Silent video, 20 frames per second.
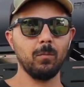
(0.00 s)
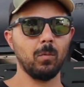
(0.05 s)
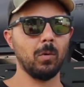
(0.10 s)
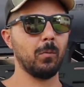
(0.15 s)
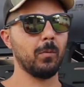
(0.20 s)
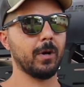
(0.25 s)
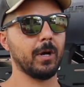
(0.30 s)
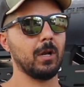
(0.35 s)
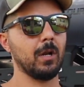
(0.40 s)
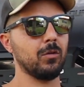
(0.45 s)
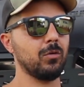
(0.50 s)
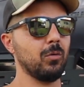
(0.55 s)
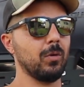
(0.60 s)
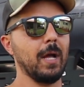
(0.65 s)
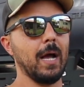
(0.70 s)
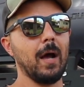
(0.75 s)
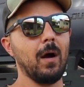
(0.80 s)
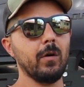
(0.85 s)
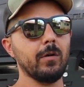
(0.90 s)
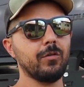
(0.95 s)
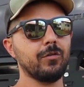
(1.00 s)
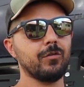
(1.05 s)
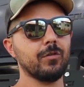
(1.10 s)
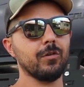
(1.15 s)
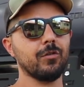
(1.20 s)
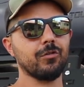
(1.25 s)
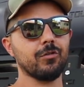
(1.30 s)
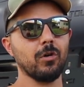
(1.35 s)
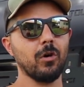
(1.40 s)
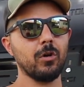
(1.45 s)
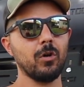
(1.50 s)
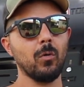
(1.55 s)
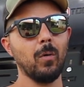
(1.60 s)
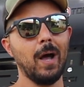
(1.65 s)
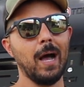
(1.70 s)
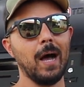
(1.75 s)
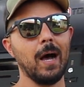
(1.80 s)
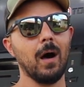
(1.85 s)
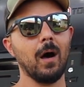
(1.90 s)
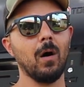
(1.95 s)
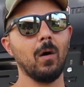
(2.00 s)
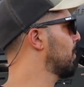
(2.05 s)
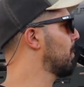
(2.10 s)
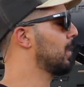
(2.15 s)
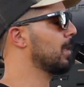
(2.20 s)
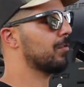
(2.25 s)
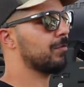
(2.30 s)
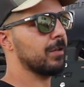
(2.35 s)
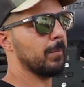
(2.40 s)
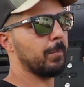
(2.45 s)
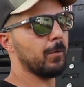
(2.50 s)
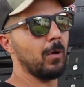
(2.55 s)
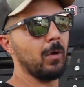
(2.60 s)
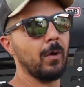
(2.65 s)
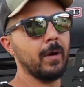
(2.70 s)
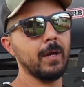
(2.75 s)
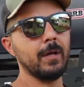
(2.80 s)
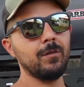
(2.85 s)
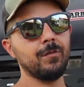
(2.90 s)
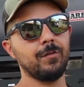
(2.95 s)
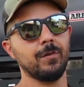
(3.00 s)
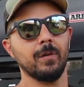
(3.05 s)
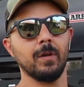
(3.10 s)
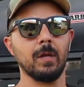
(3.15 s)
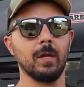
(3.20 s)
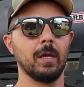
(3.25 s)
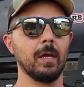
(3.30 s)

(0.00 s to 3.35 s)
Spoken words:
What we're gonna do now is just show you how this deploys